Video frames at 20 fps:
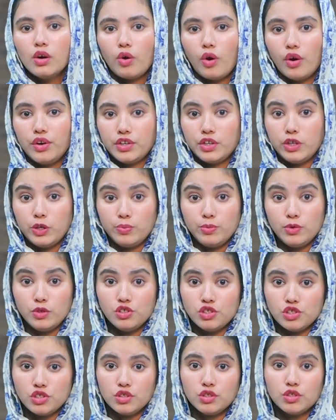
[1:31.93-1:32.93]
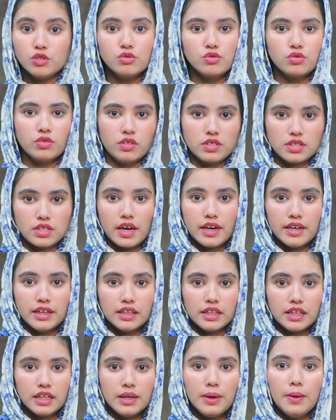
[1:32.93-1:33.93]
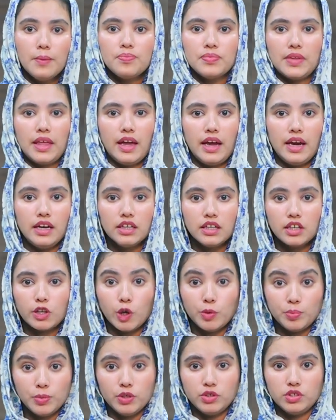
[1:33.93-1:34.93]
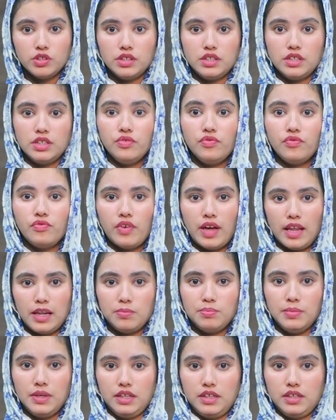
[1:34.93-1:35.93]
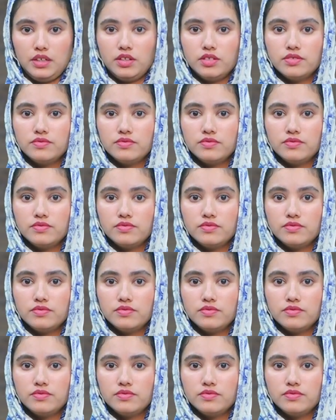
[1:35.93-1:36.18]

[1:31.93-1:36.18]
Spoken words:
contribution to society and community well-being.